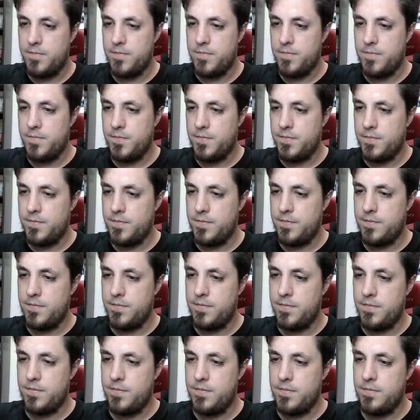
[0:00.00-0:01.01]

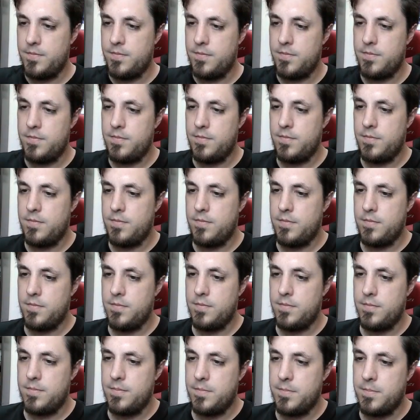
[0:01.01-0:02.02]

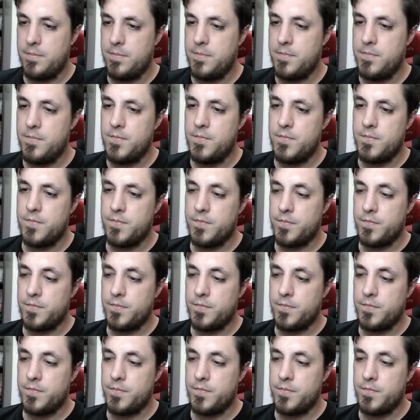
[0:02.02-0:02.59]
Nobody speaks.